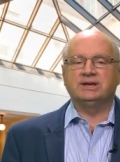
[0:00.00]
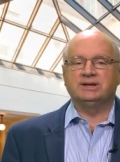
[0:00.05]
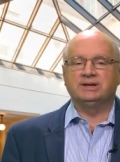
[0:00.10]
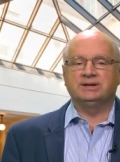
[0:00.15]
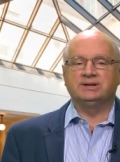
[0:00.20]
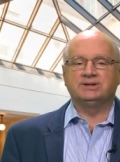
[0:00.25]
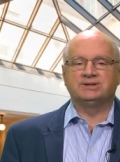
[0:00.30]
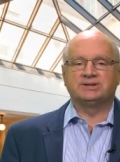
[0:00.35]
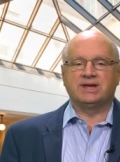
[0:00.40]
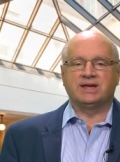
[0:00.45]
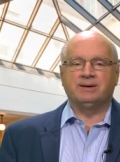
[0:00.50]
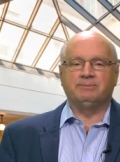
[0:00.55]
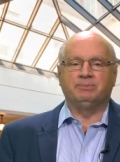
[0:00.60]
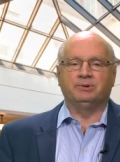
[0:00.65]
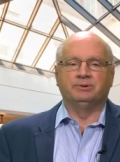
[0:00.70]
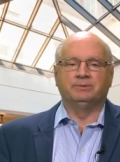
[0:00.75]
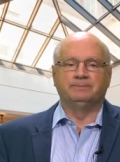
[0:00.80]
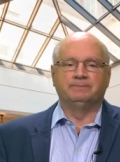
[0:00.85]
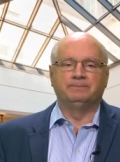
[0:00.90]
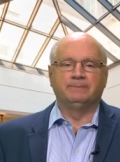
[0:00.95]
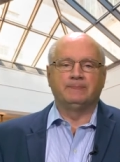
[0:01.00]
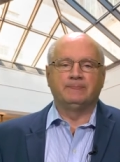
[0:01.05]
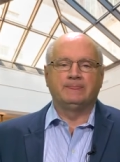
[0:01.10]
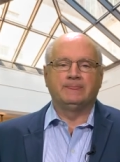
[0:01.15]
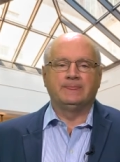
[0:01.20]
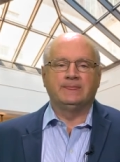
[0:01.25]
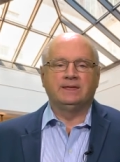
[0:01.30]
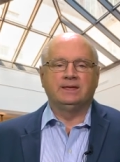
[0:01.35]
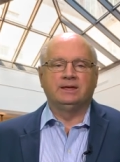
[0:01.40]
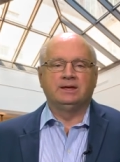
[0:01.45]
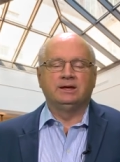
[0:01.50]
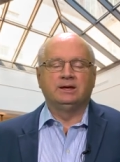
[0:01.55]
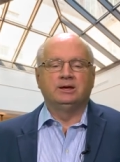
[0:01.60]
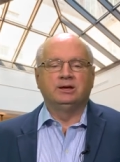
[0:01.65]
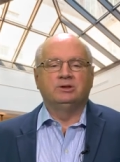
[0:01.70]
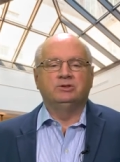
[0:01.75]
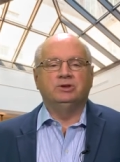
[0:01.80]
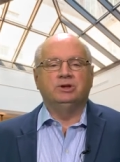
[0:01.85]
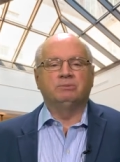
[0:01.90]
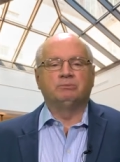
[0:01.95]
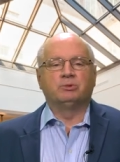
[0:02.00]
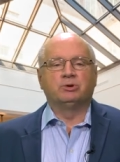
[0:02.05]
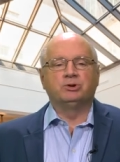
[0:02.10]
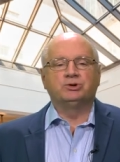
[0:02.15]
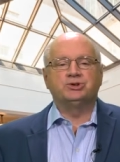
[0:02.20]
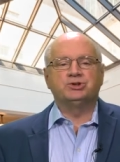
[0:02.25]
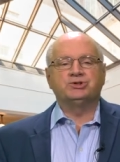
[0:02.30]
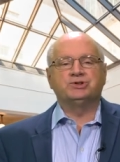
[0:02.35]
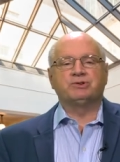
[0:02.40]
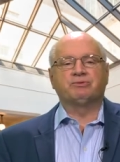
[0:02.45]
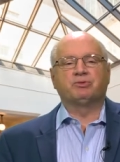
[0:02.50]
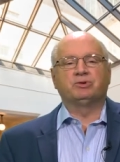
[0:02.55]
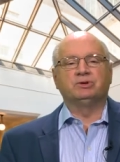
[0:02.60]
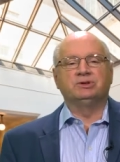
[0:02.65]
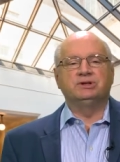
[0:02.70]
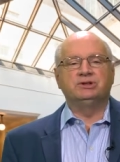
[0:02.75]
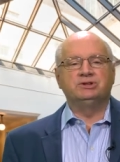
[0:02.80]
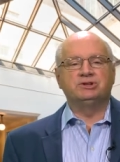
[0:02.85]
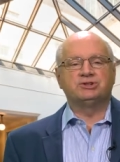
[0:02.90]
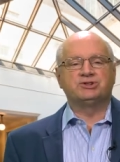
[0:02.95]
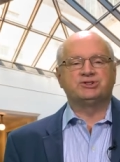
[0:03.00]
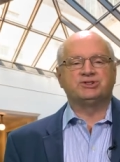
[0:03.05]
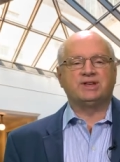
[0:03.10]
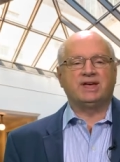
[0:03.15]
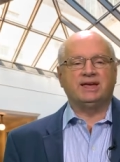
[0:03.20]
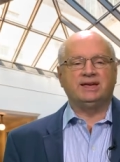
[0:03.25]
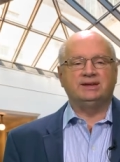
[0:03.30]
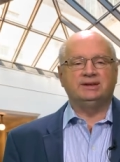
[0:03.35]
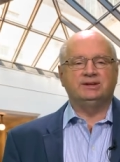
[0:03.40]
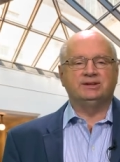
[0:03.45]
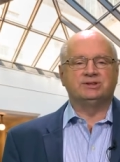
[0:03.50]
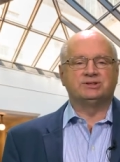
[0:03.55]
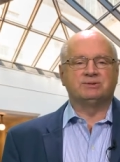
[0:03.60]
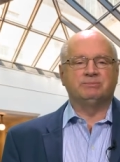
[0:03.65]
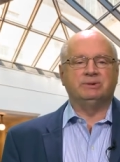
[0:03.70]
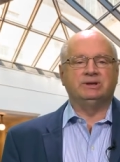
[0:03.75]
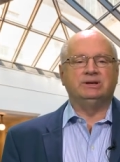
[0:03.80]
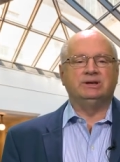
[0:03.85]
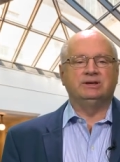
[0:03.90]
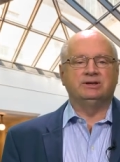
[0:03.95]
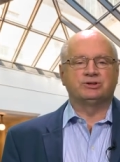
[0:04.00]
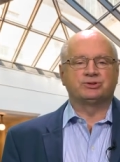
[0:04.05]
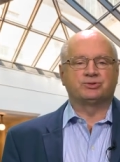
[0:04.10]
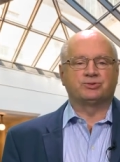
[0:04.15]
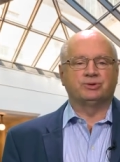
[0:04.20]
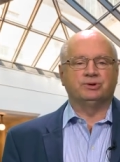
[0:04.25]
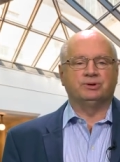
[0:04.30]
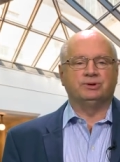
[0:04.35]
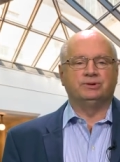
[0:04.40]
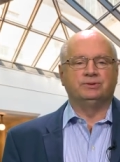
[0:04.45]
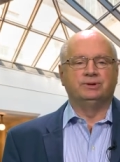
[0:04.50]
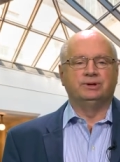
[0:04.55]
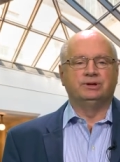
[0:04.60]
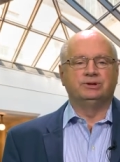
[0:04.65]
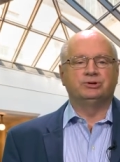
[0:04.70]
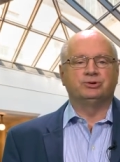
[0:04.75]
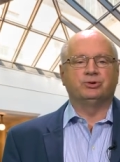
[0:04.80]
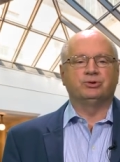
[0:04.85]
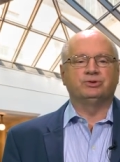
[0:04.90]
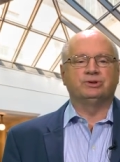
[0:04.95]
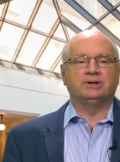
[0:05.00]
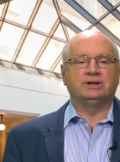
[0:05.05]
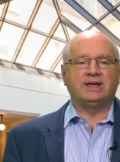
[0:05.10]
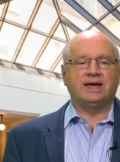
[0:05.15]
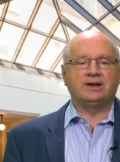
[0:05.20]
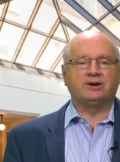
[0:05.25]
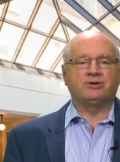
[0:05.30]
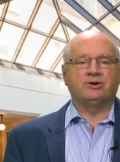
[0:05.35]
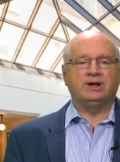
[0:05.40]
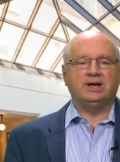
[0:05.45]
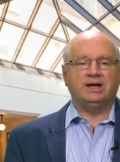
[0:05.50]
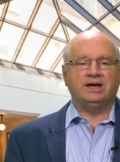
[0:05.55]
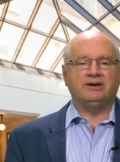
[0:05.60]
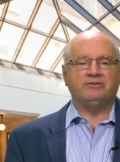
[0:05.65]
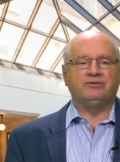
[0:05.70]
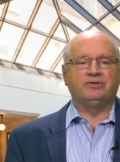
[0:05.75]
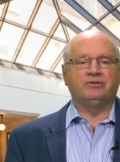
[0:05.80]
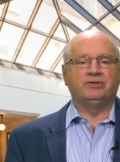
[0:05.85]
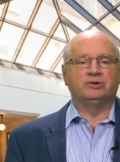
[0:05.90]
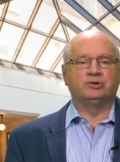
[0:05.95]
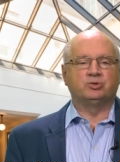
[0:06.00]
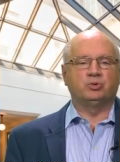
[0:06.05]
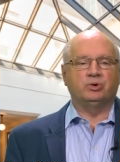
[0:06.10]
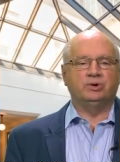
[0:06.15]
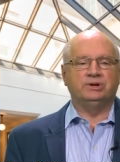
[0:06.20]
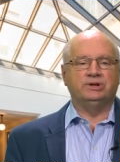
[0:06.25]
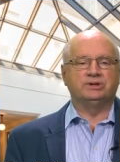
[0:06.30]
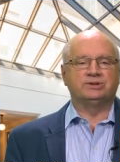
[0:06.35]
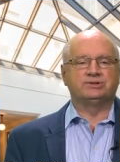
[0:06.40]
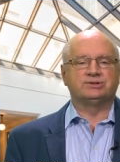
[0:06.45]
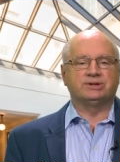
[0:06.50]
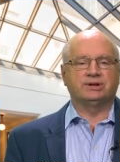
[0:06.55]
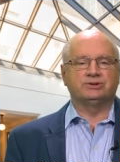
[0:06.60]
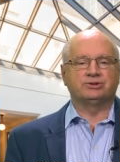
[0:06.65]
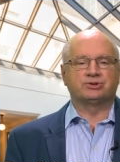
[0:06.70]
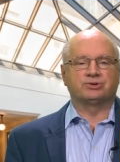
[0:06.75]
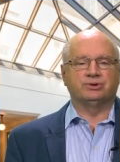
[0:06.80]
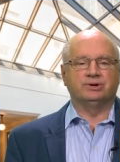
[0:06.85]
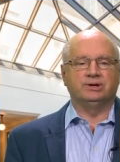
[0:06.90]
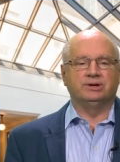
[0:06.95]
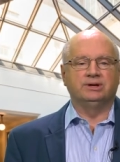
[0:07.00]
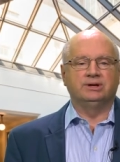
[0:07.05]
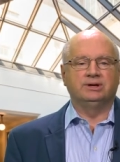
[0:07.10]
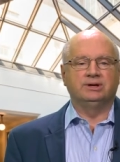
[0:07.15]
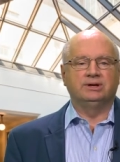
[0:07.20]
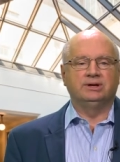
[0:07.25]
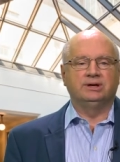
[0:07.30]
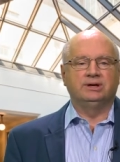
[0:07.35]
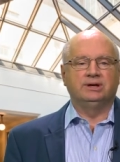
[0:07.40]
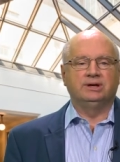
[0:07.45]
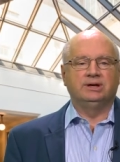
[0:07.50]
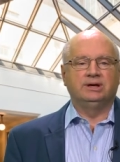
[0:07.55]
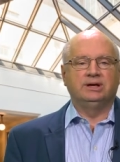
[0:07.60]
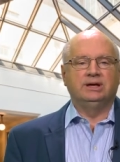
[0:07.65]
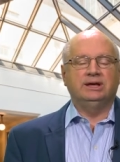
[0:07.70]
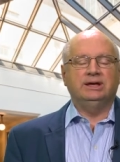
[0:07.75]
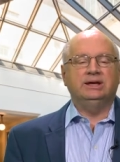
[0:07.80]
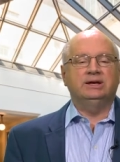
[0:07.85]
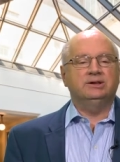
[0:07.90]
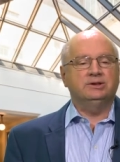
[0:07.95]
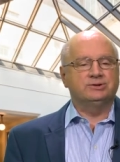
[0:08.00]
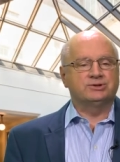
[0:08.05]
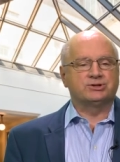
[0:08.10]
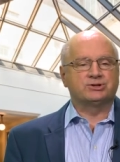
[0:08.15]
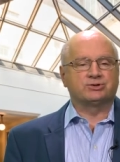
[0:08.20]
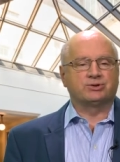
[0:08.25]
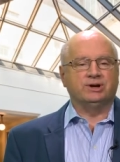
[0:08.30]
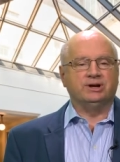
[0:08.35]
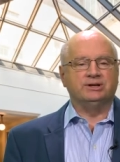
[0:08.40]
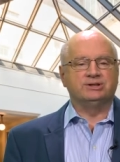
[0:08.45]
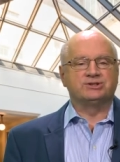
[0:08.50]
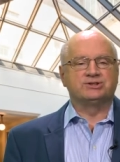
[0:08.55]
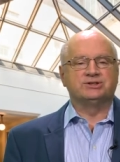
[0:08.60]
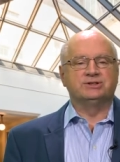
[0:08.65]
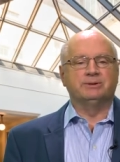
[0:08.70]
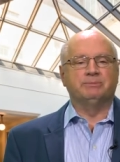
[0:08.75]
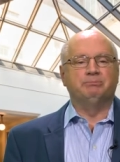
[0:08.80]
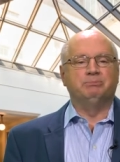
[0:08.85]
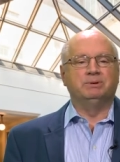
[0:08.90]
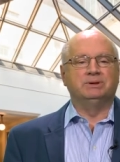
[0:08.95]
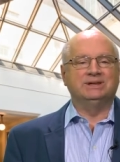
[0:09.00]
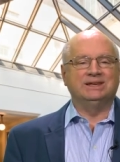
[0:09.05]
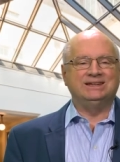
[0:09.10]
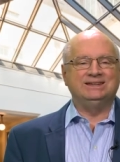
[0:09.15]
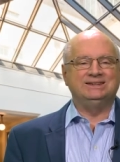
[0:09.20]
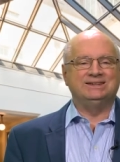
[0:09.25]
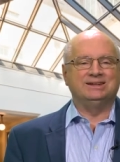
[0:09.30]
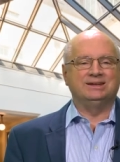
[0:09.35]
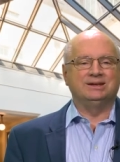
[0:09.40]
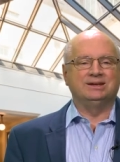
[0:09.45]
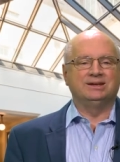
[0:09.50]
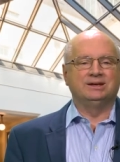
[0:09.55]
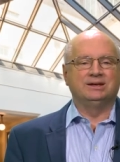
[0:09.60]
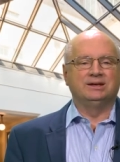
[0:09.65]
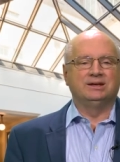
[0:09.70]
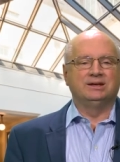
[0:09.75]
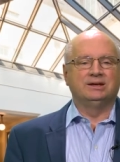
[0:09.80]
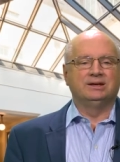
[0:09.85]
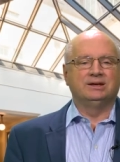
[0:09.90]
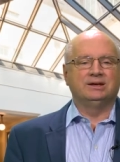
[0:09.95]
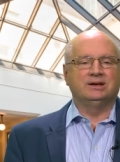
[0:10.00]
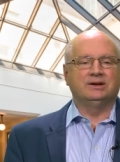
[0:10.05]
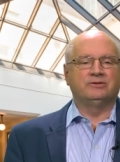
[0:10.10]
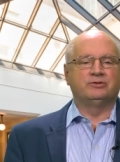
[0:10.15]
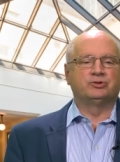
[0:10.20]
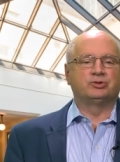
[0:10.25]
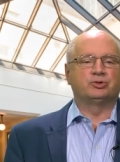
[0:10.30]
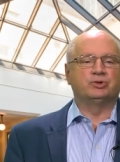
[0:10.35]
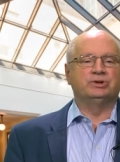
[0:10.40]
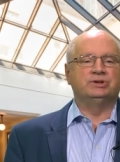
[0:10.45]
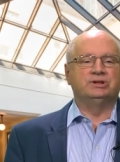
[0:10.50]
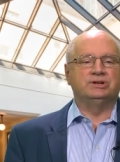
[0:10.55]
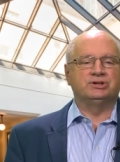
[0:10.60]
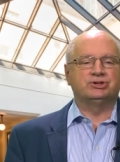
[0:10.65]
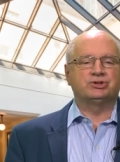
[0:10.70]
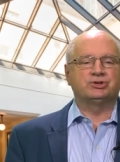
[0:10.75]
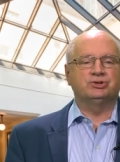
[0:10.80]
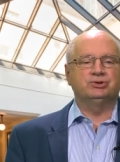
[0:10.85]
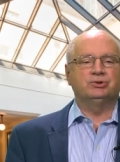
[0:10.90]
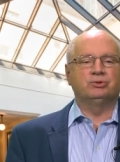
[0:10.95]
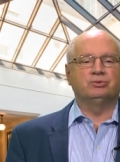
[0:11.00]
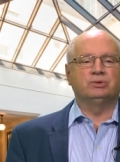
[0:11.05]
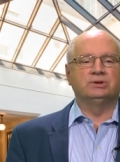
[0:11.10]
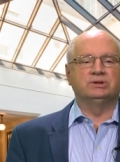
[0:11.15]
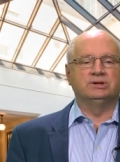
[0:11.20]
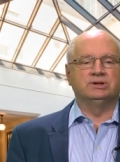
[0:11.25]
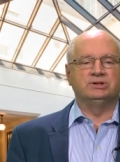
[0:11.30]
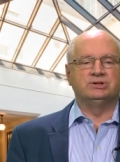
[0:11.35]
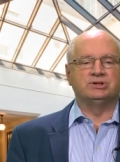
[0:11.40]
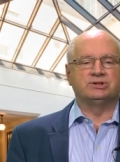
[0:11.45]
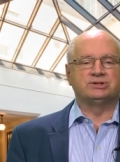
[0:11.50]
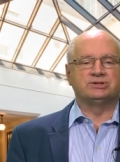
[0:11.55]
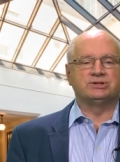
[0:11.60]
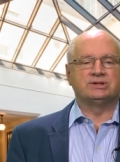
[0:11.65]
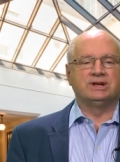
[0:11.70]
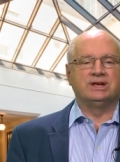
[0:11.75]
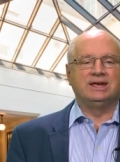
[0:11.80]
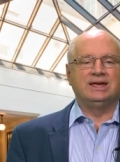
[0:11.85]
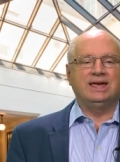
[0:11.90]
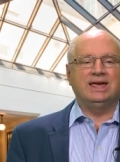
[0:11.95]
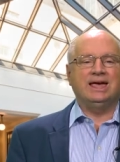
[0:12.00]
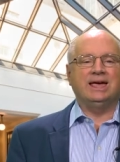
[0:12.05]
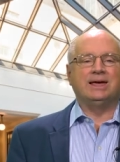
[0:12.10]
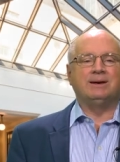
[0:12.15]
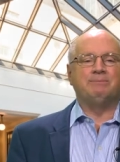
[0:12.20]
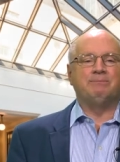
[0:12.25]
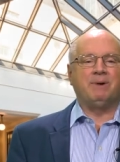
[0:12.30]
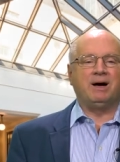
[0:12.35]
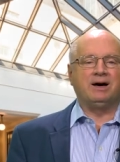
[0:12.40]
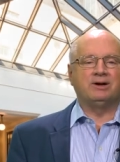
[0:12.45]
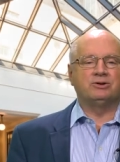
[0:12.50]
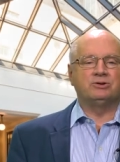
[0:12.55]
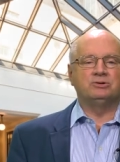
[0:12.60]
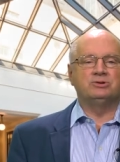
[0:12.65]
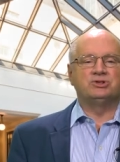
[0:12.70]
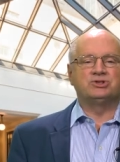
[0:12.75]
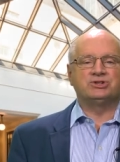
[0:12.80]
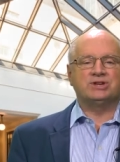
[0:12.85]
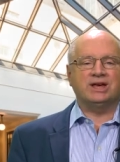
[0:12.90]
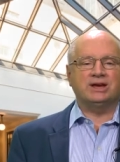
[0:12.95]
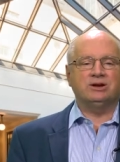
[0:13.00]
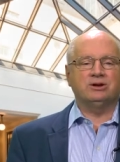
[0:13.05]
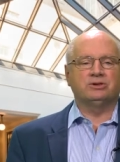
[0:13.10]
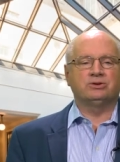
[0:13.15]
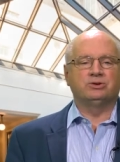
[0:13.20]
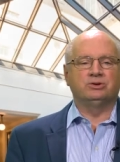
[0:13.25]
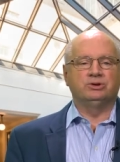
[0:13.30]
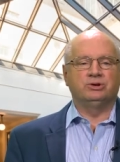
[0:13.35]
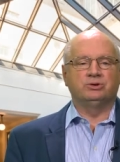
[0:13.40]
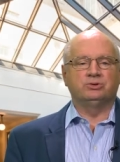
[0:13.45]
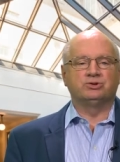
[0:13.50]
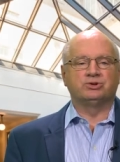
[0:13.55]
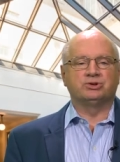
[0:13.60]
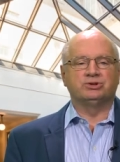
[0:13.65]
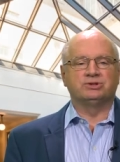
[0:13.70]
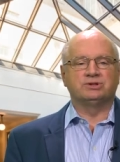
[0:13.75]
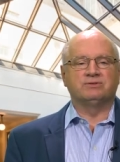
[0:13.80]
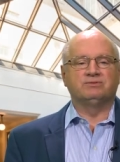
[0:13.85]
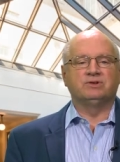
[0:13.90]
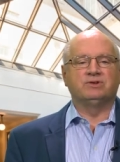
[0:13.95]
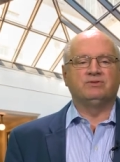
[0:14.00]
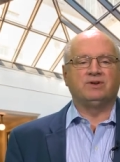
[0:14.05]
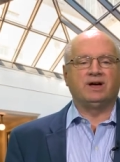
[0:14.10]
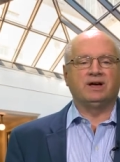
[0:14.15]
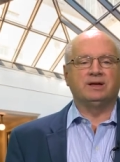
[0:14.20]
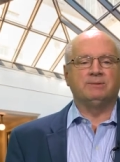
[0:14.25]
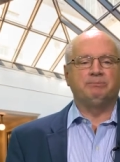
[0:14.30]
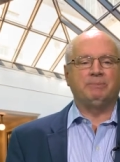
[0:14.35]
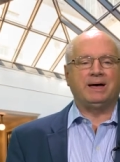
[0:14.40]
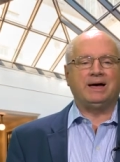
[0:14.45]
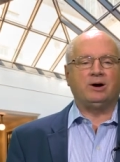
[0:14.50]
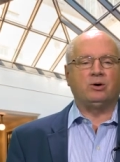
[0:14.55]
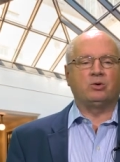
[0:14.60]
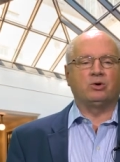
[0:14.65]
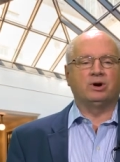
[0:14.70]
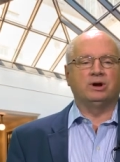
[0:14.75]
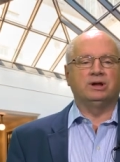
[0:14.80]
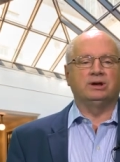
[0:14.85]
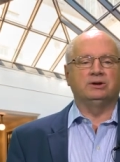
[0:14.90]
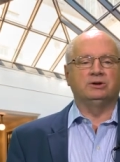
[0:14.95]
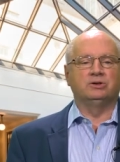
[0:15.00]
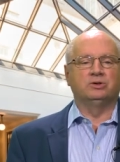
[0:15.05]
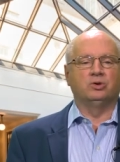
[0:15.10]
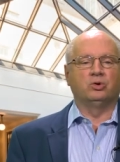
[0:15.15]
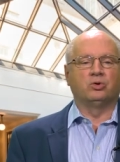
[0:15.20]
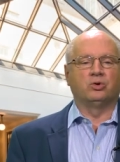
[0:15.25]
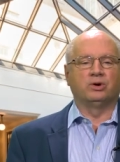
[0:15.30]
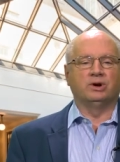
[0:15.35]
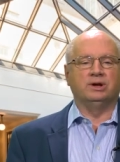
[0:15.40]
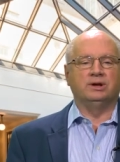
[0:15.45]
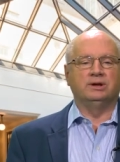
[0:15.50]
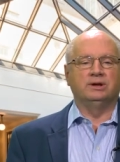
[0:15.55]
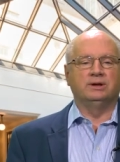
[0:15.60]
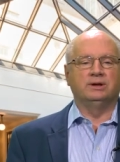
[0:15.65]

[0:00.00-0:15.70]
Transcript: an example. The emergence of religious Zionism in Israel during the latter half of the twentieth century illustrates the blending of traditional religious and modern secular notions of divine power and glory,